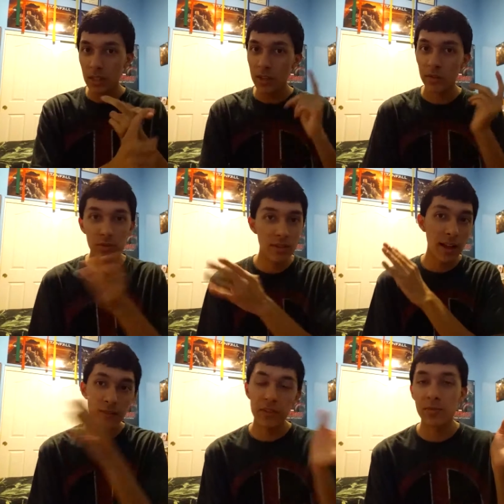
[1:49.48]
There's a
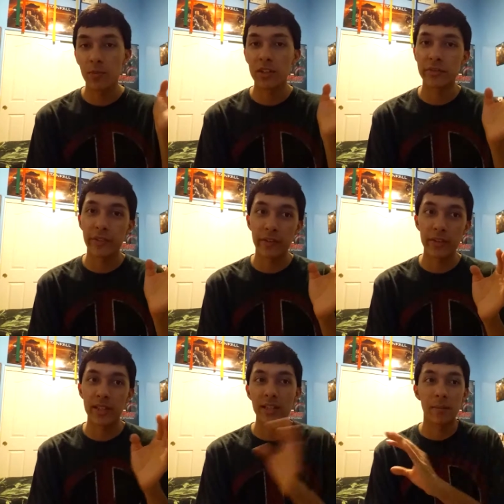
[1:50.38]
lot of inspiration for
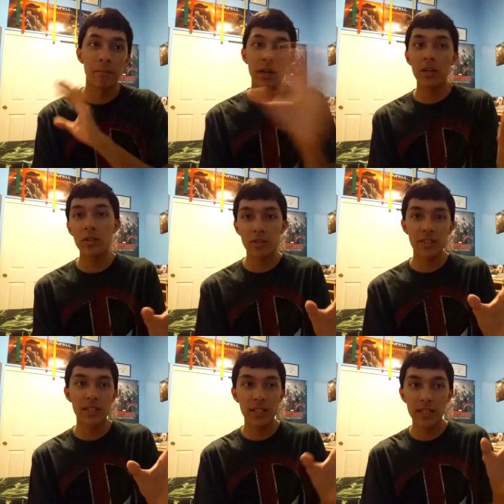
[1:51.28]
everything. The mirror
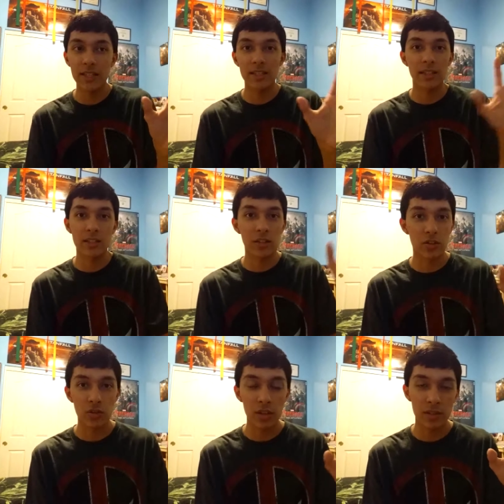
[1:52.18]
scene that's in
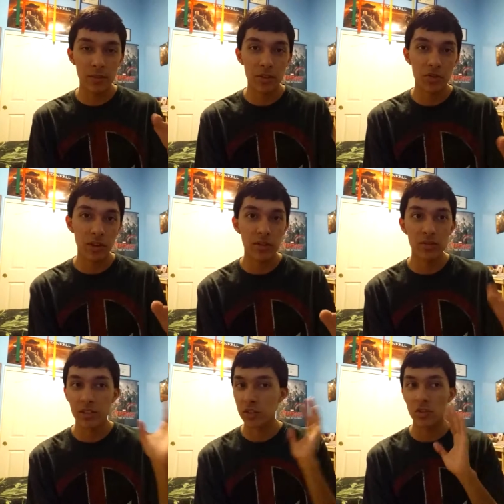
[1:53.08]
some of the
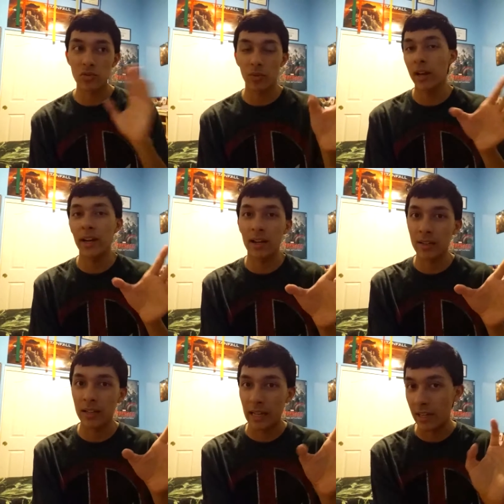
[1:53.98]
trailers is straight out of
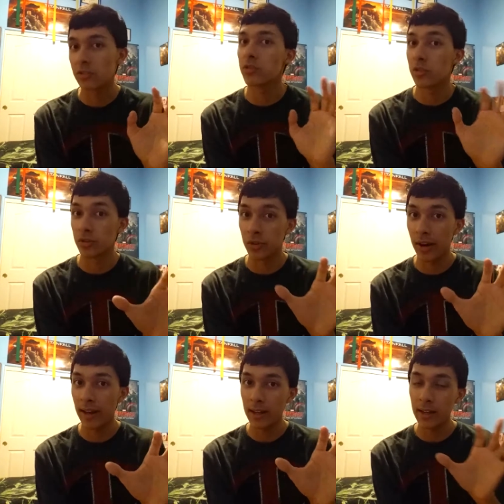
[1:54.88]
like Enter the
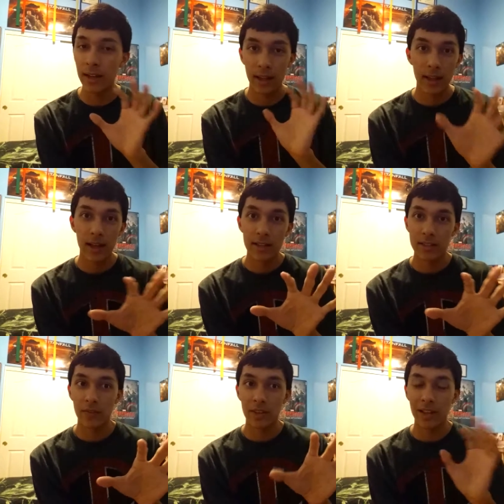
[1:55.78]
Dragon,
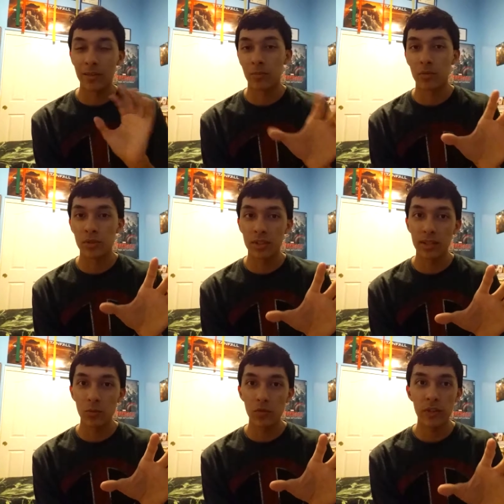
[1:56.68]
something like the Bruce Lee
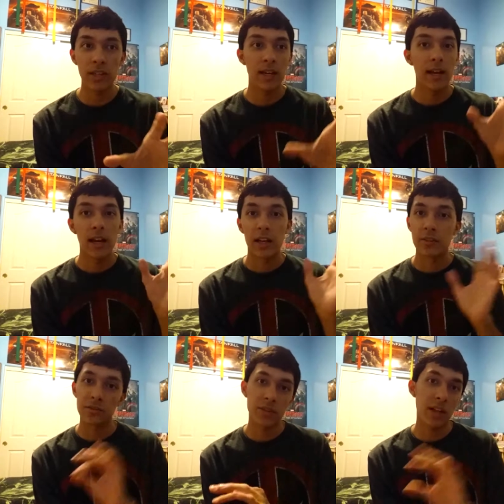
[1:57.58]
movie. And
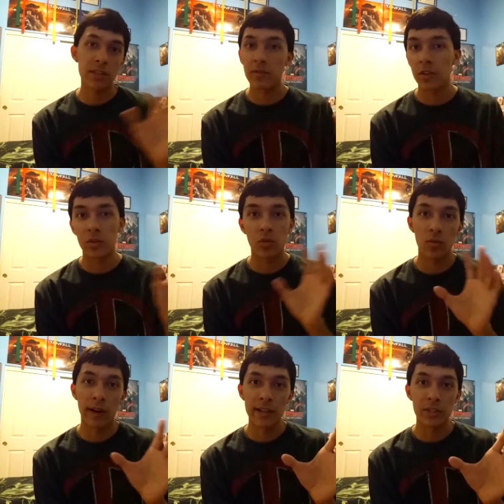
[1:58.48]
there's lots of other
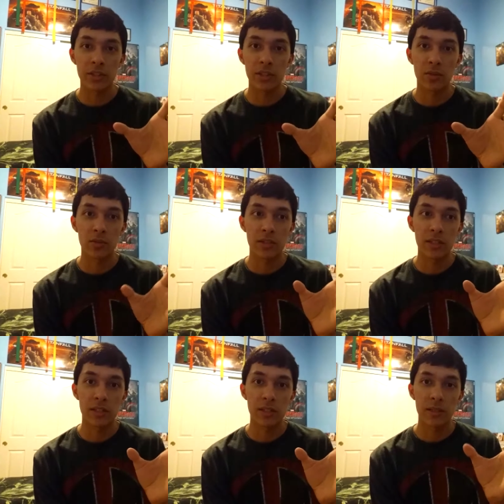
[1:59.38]
cool action
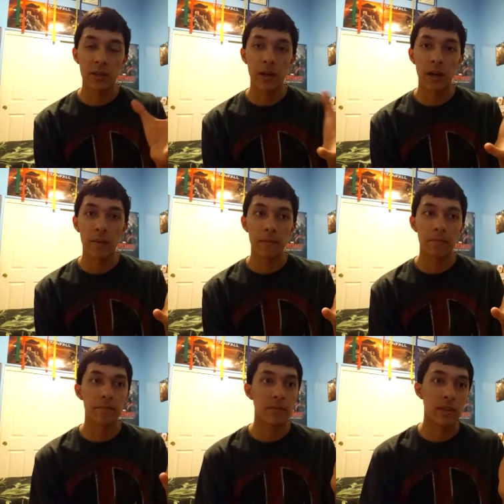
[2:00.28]
sequences,
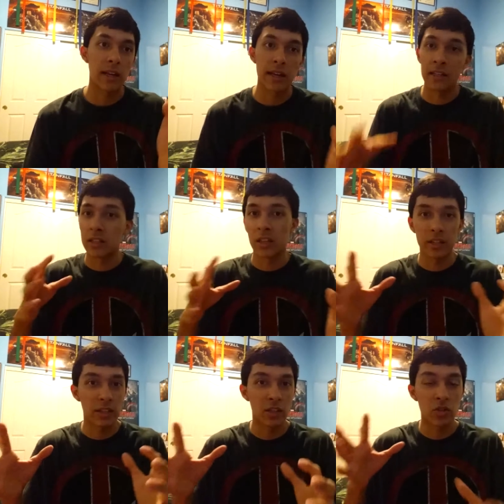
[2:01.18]
and like
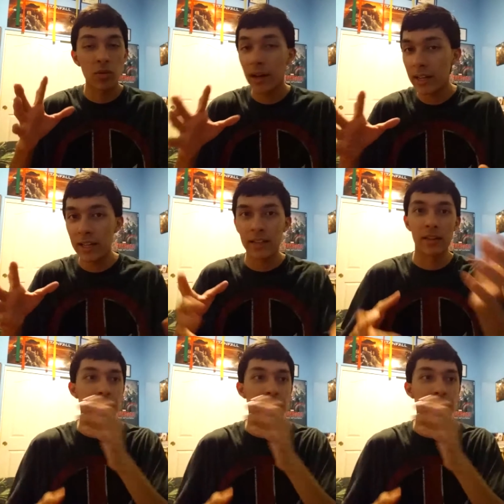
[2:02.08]
the training and